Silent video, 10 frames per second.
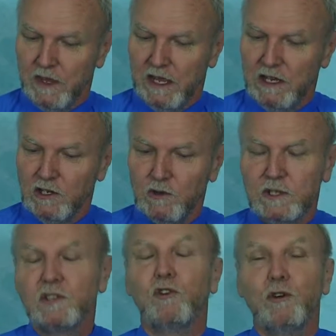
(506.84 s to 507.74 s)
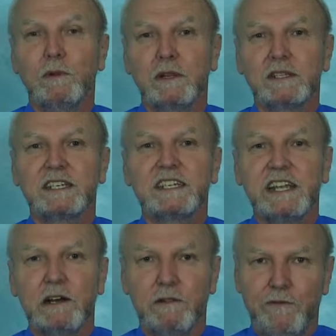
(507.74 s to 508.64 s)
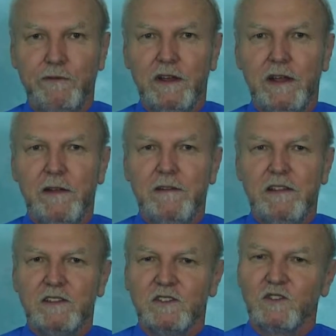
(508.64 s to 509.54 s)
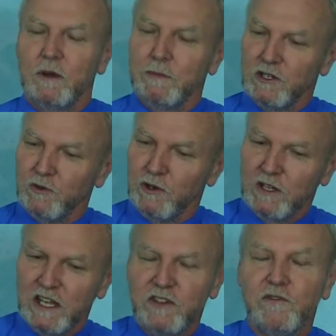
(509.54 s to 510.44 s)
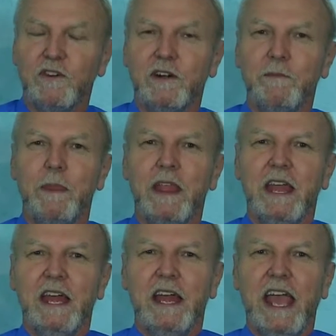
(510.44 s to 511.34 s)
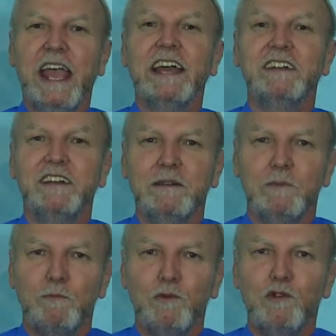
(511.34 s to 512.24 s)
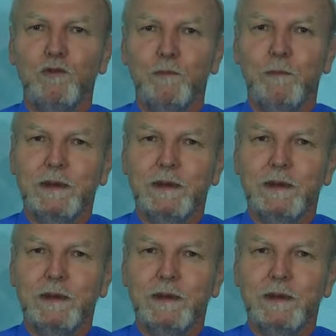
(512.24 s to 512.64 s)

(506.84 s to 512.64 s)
into his normal self, Swami Sri Yukteswar handed him a broom.